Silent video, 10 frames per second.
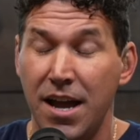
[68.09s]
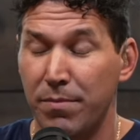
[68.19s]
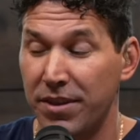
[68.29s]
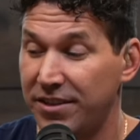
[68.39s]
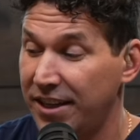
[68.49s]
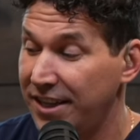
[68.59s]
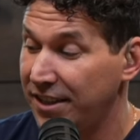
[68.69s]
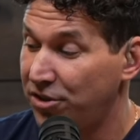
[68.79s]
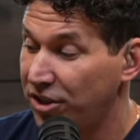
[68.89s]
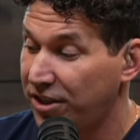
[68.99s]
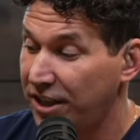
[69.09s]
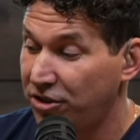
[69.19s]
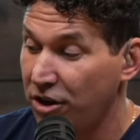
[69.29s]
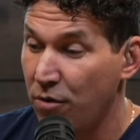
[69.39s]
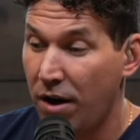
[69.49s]
But this isn't just a
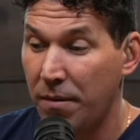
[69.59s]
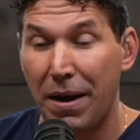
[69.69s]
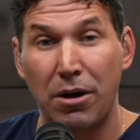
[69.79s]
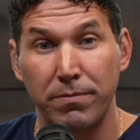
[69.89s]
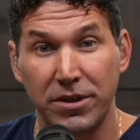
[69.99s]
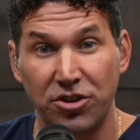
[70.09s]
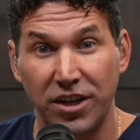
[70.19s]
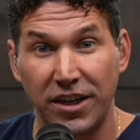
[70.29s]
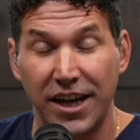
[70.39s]
show about mission,